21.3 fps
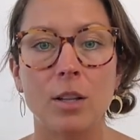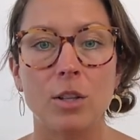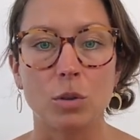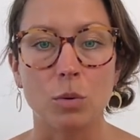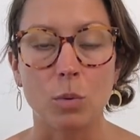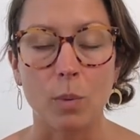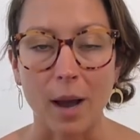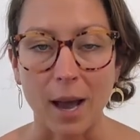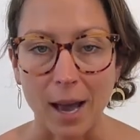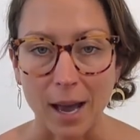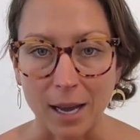
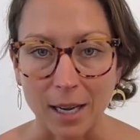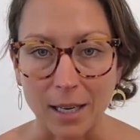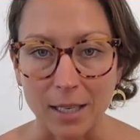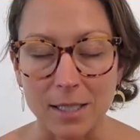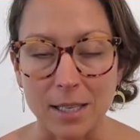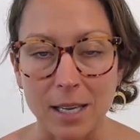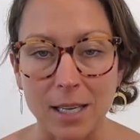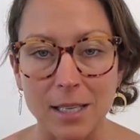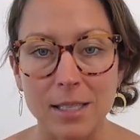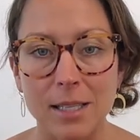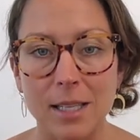to
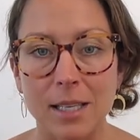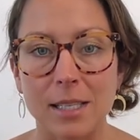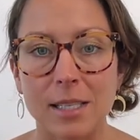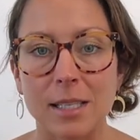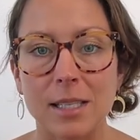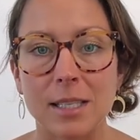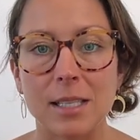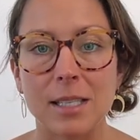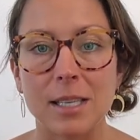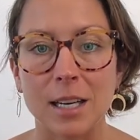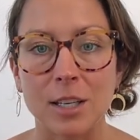access the
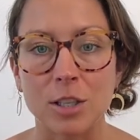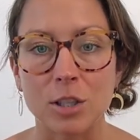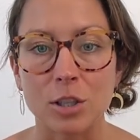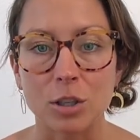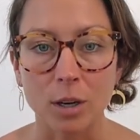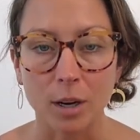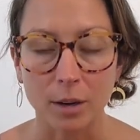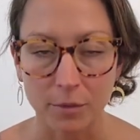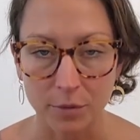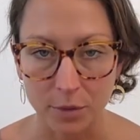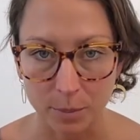
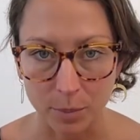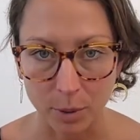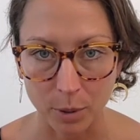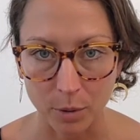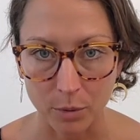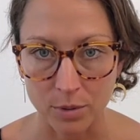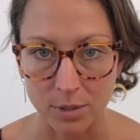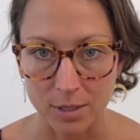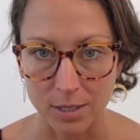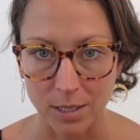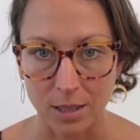center of the bones